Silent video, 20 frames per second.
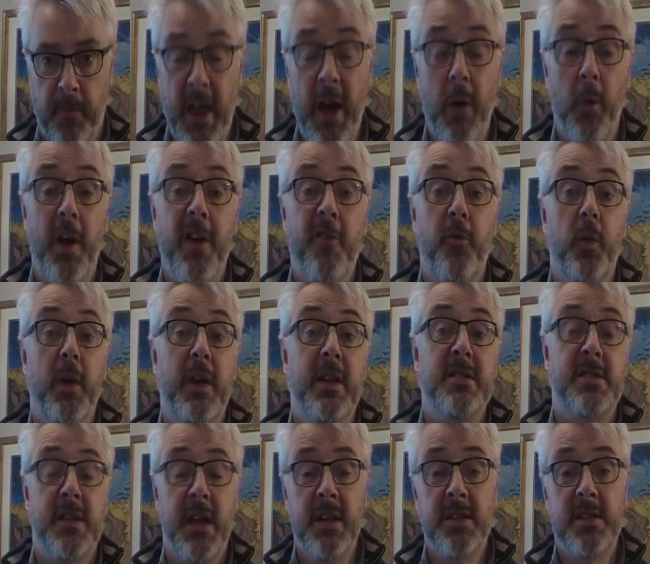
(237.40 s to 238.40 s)
That way, if we
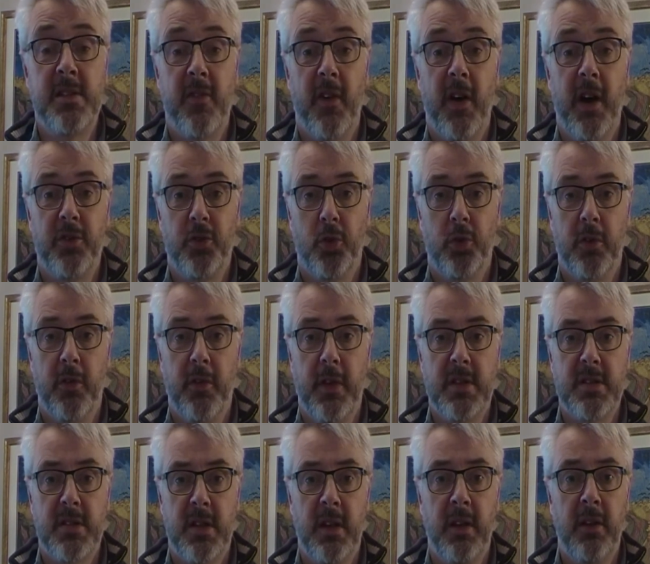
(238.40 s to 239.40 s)
incentivise all of
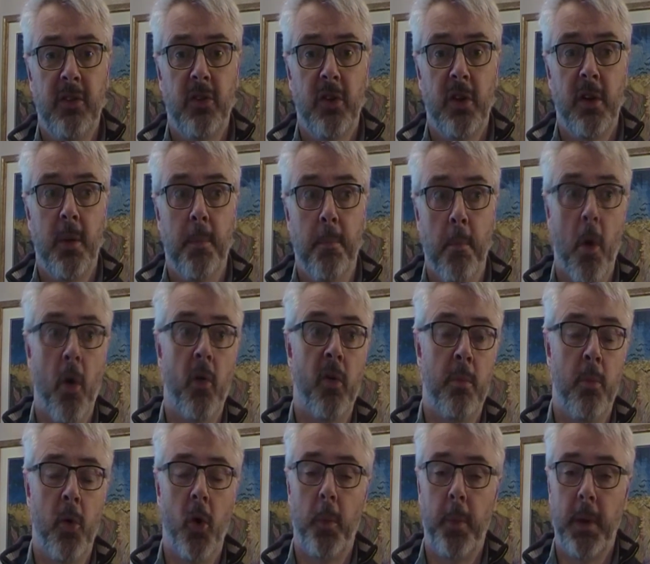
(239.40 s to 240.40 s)
these things,
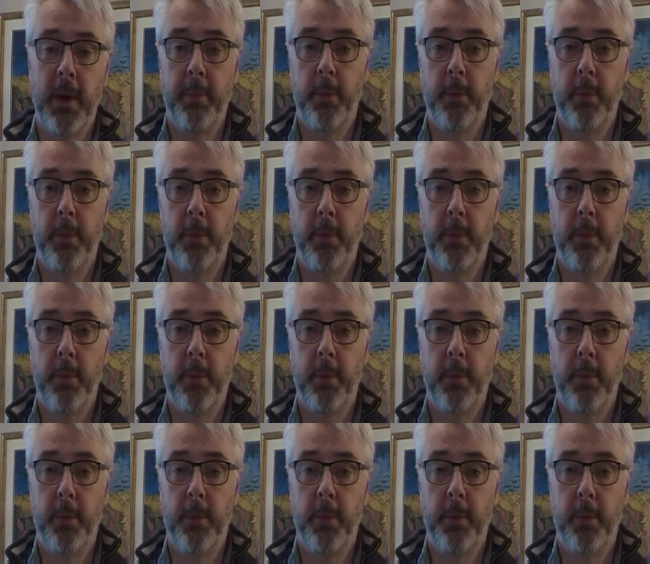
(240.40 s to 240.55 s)
more and more